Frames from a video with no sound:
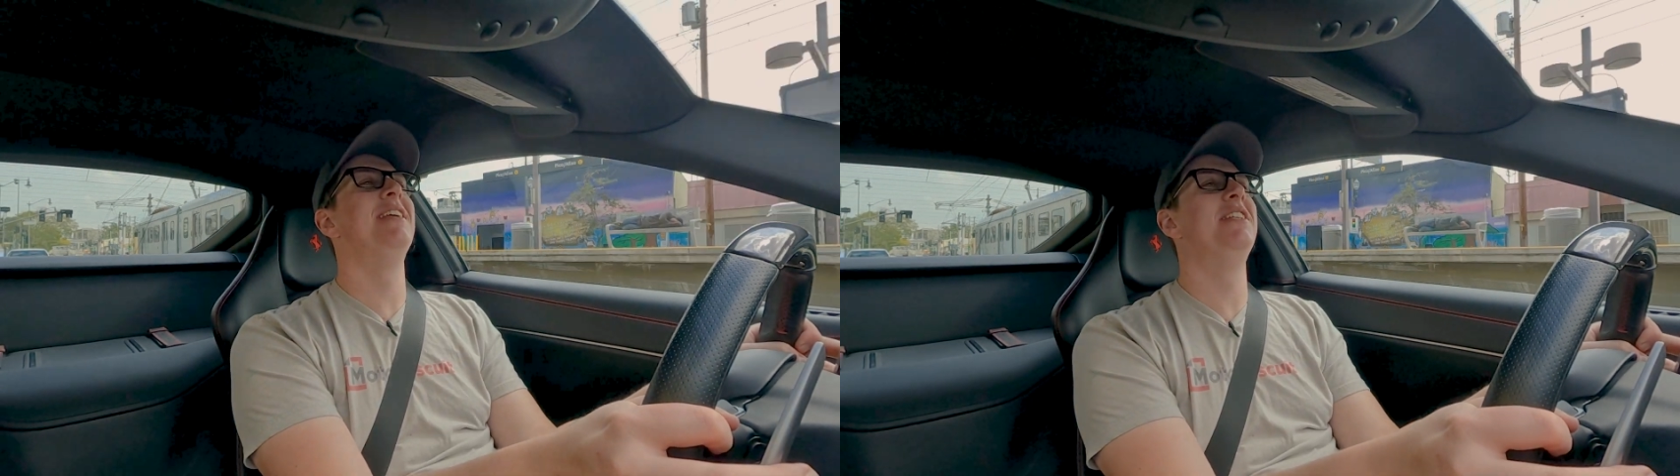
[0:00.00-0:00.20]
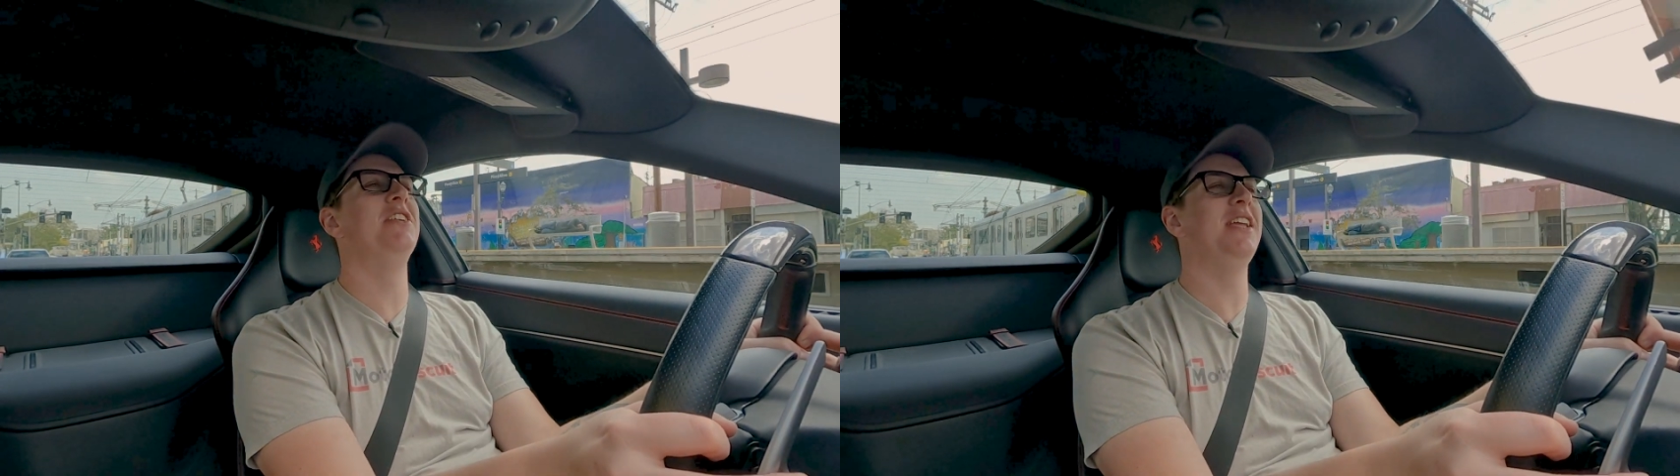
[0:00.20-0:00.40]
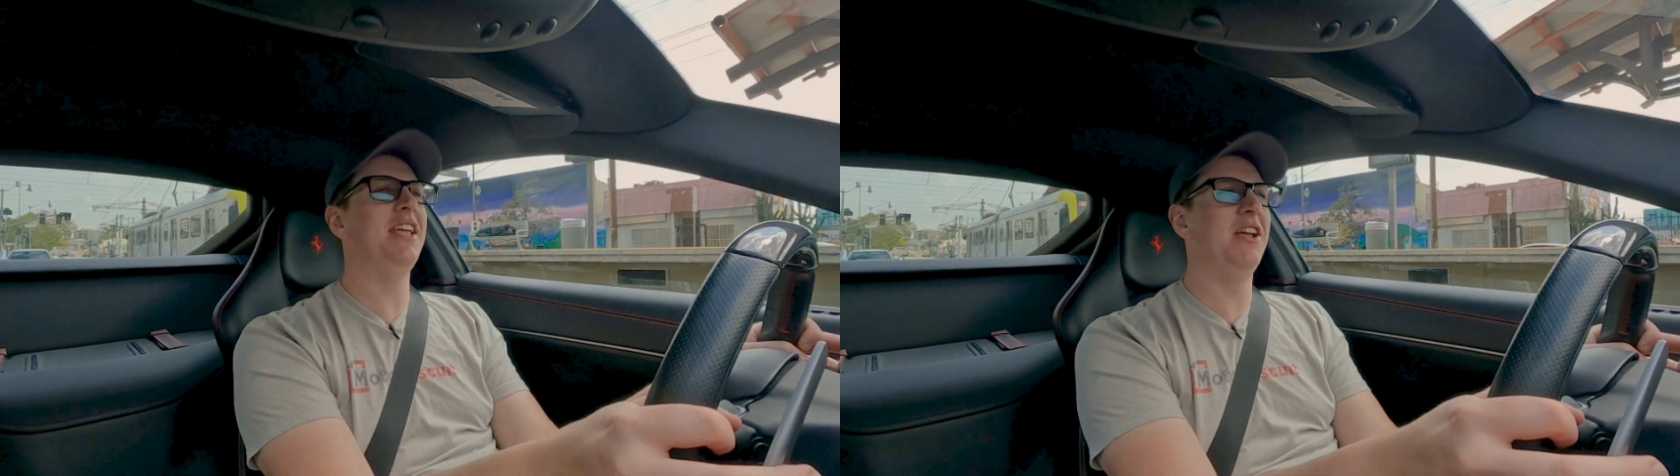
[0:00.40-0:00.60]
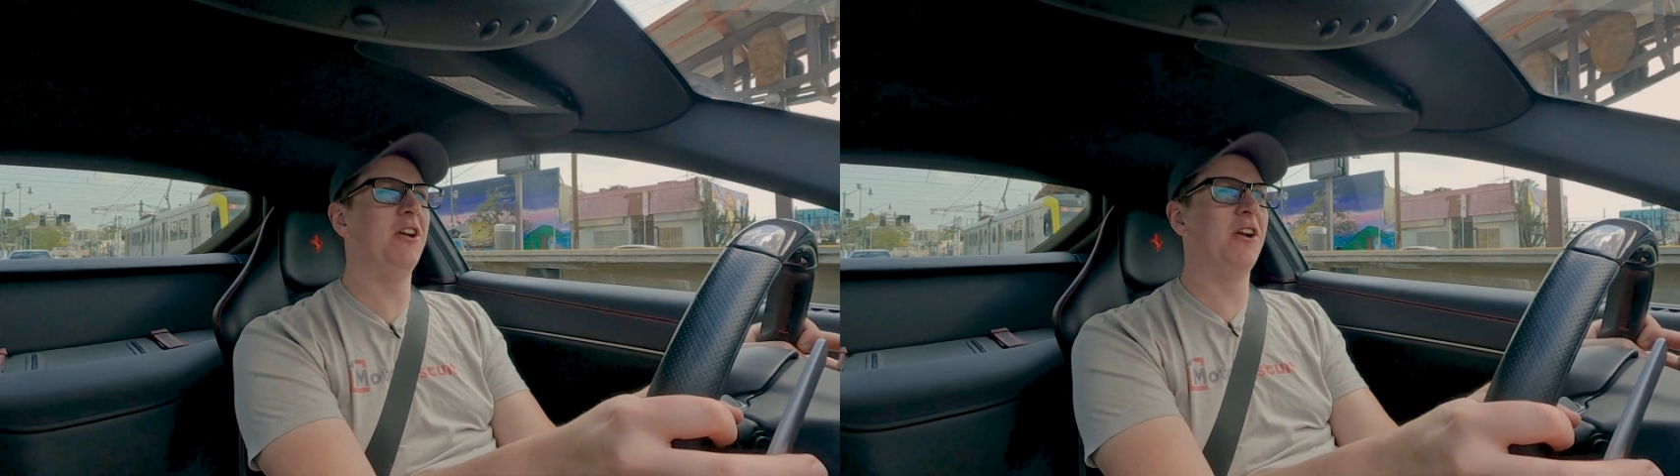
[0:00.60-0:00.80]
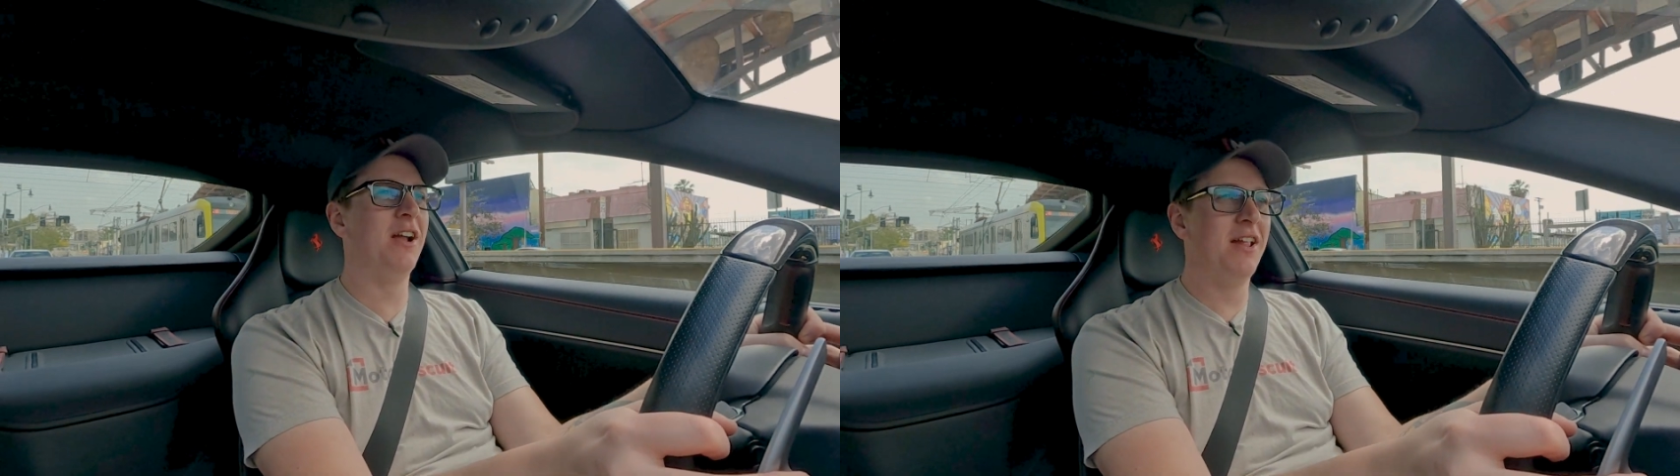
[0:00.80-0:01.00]
to
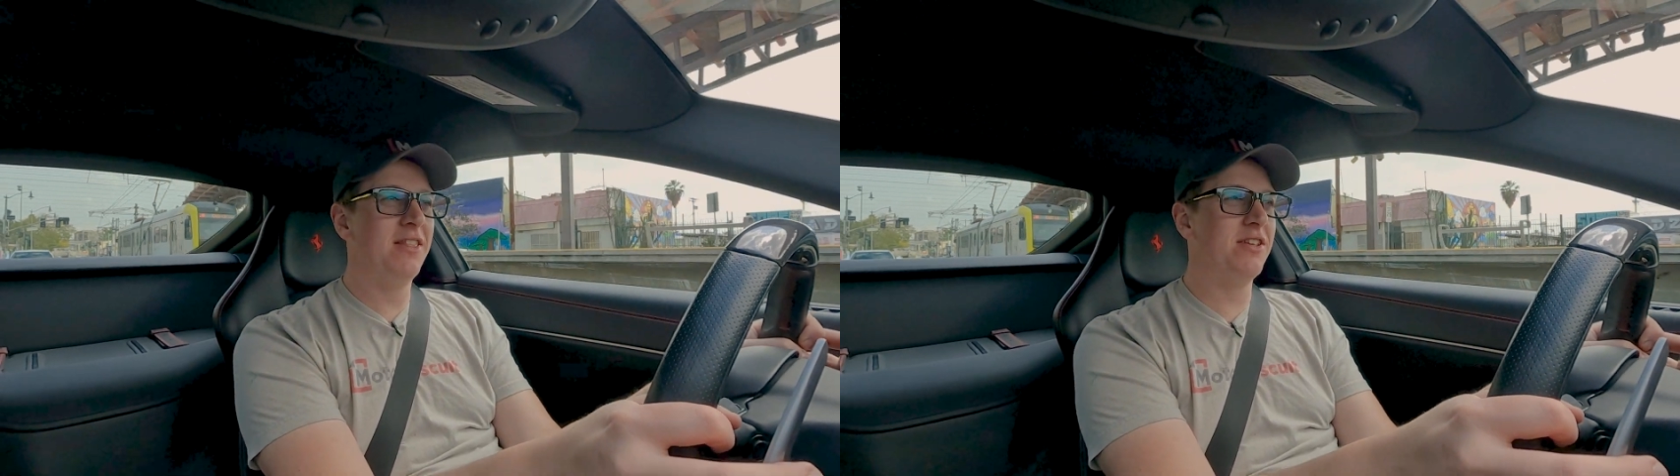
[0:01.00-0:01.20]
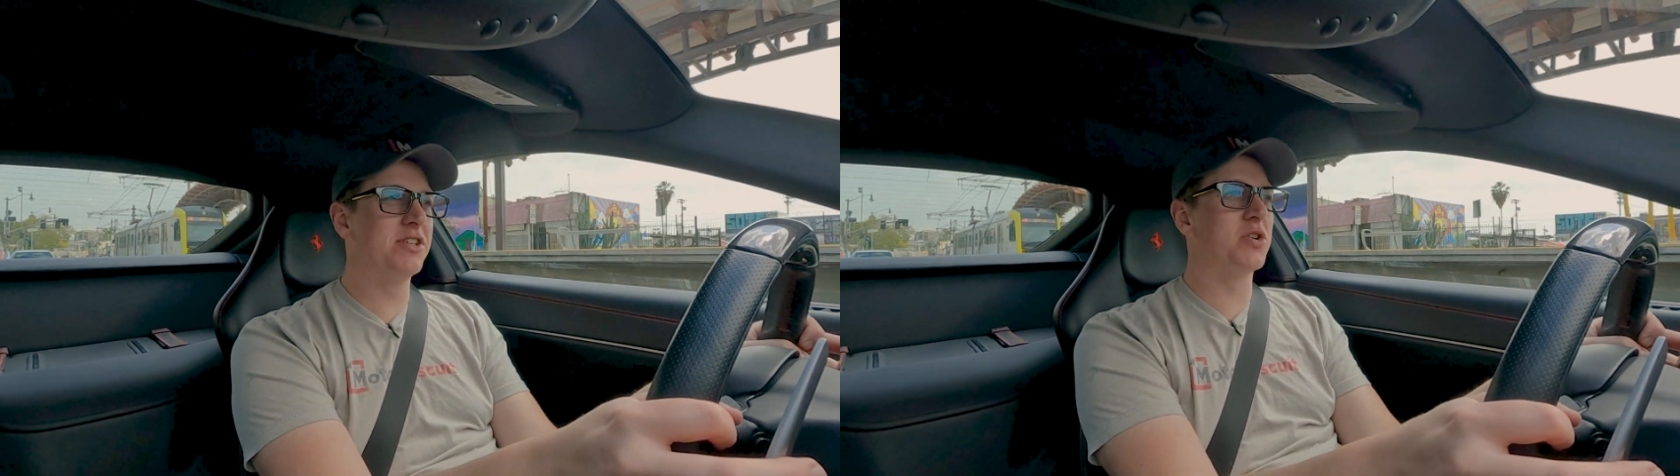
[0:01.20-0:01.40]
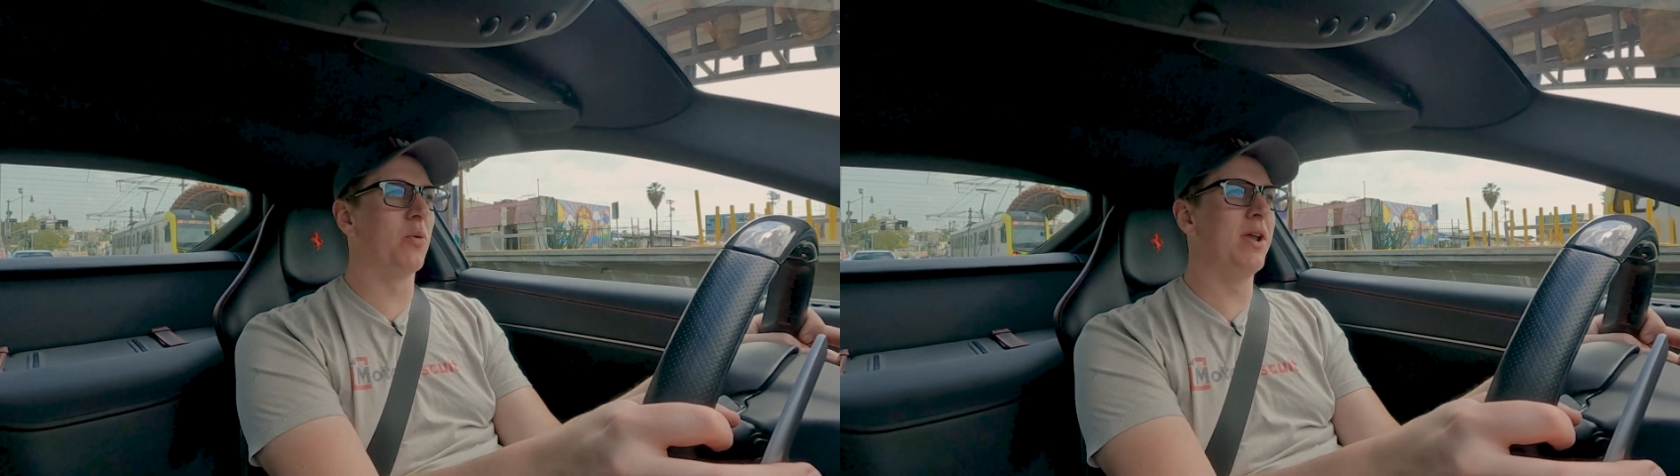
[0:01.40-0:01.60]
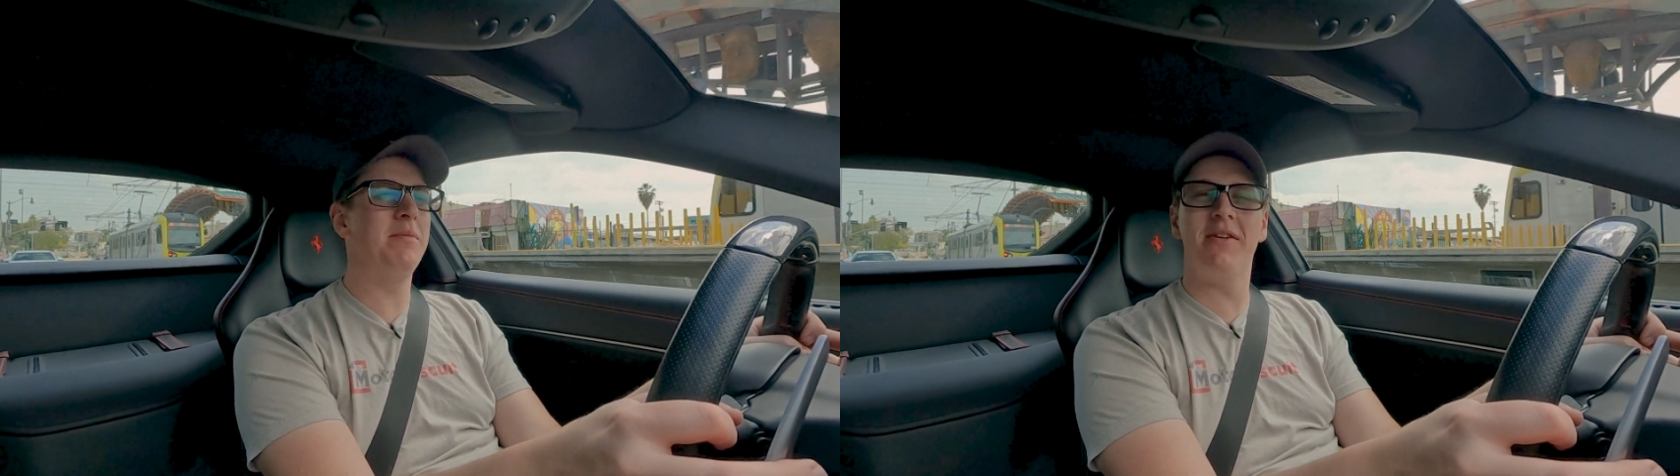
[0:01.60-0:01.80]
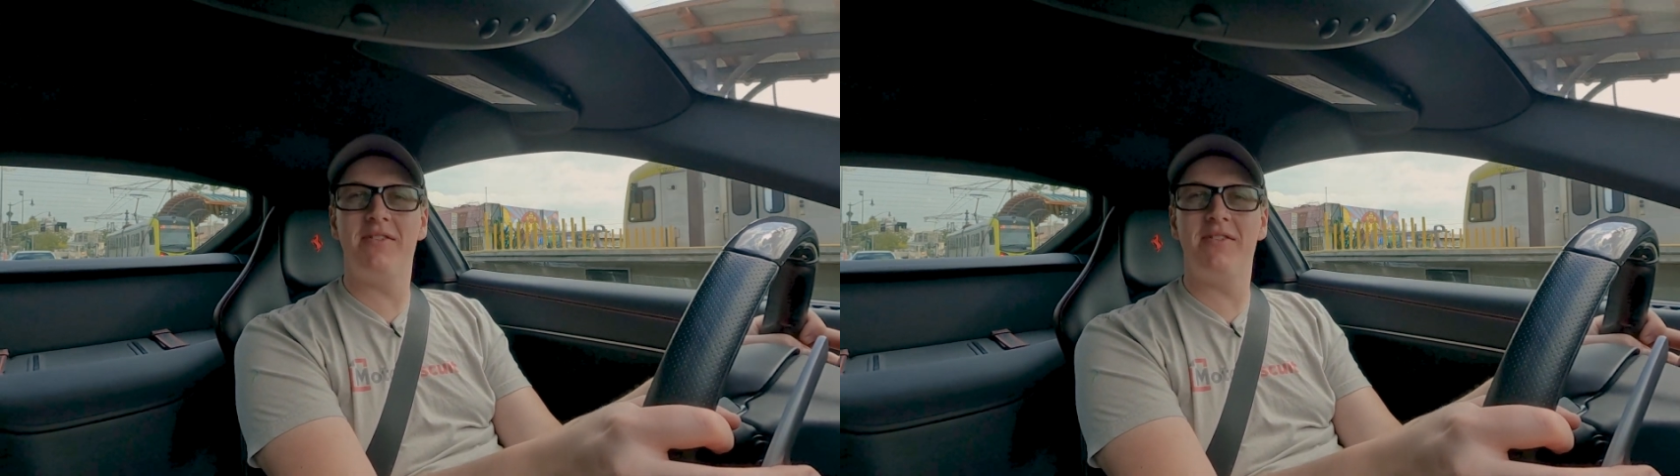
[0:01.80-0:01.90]
hear the screaming